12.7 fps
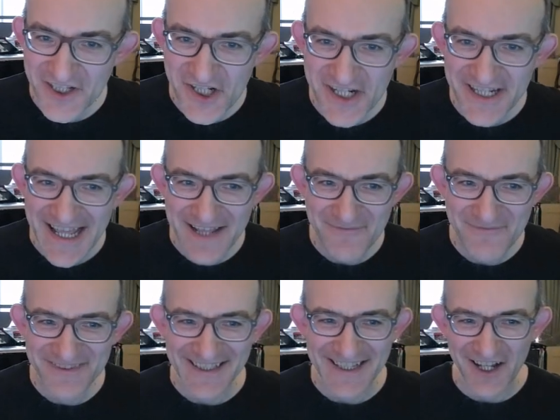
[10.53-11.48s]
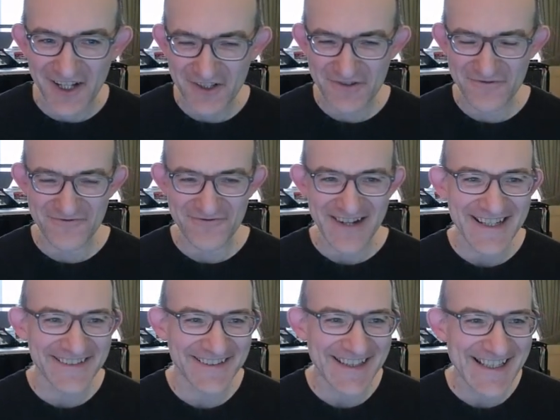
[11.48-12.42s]
Engine Games in our
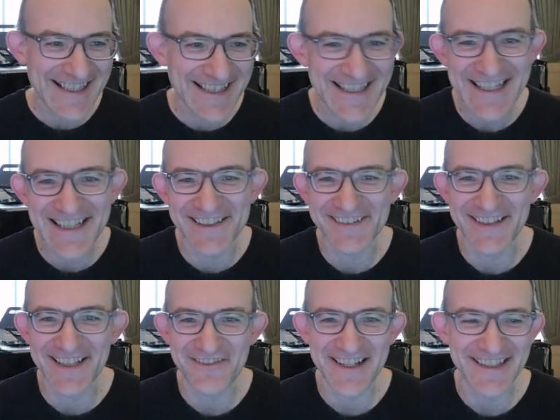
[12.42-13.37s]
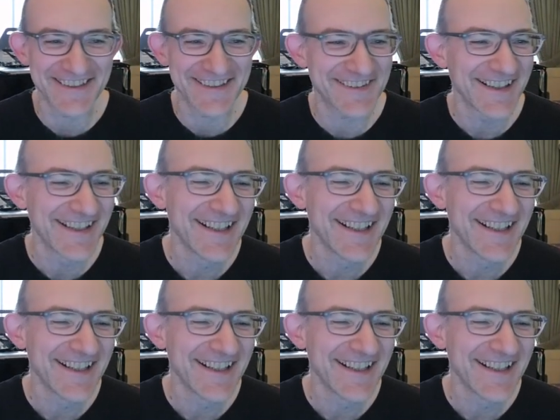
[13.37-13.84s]
crazy Leela series.